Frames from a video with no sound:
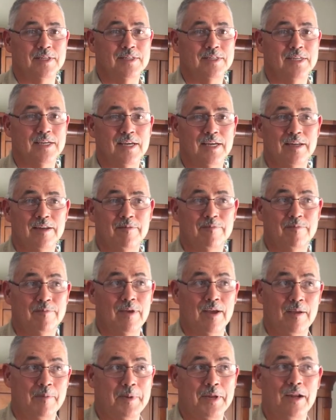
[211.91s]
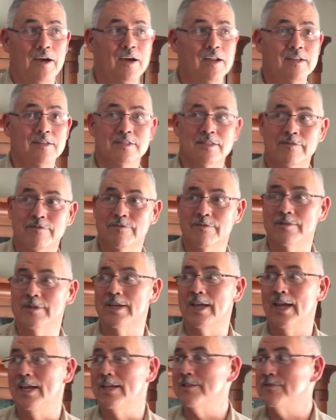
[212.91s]
it's kind of, I mean, honestly, for
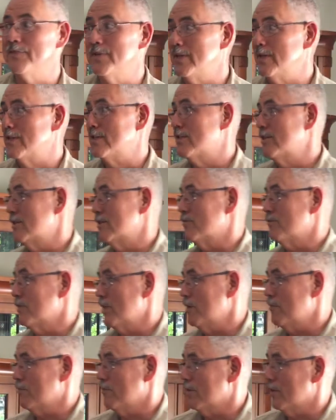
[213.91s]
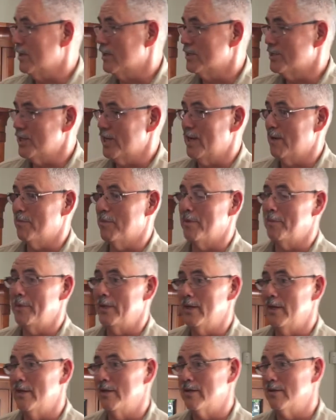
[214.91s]
the age of it, it's really pretty good shape. I
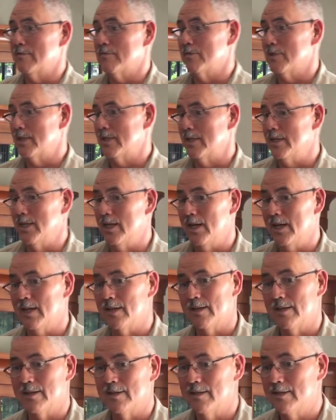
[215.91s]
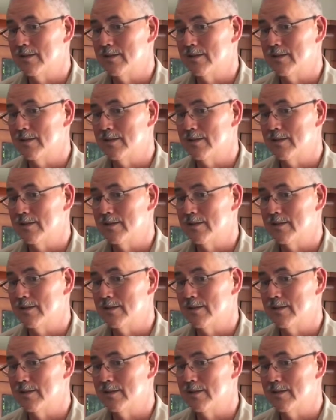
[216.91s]
mean, it's really not,